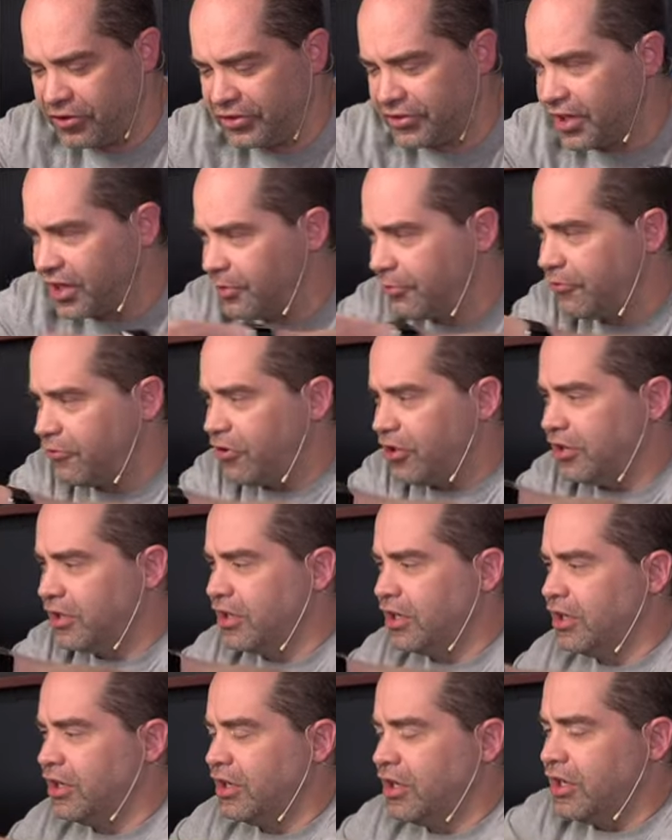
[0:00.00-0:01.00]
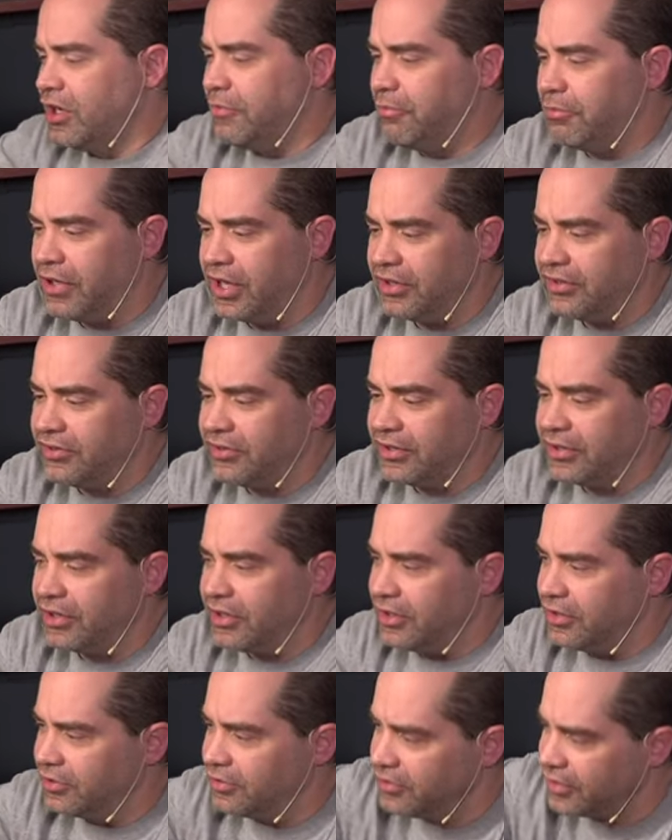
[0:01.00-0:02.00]
set up for it. But
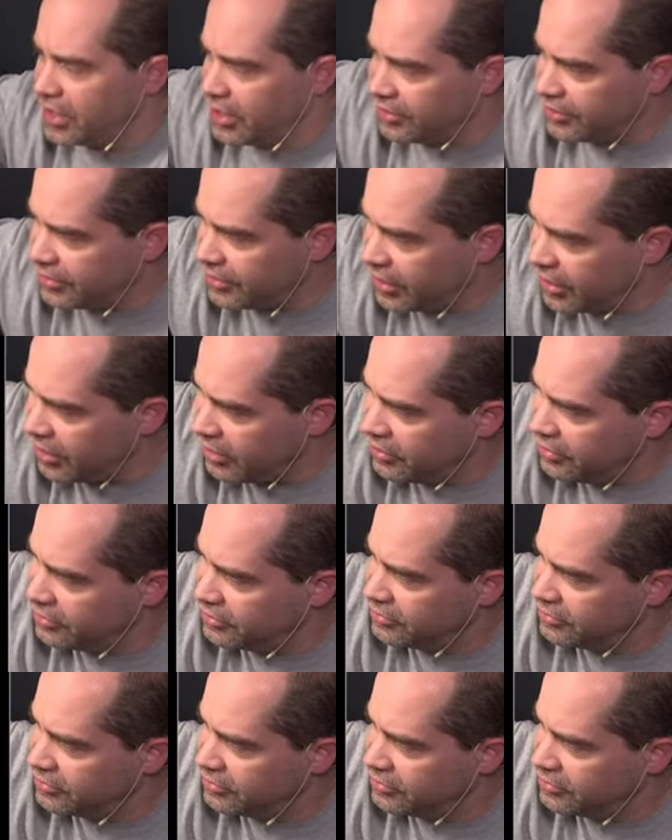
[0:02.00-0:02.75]
uh, that said,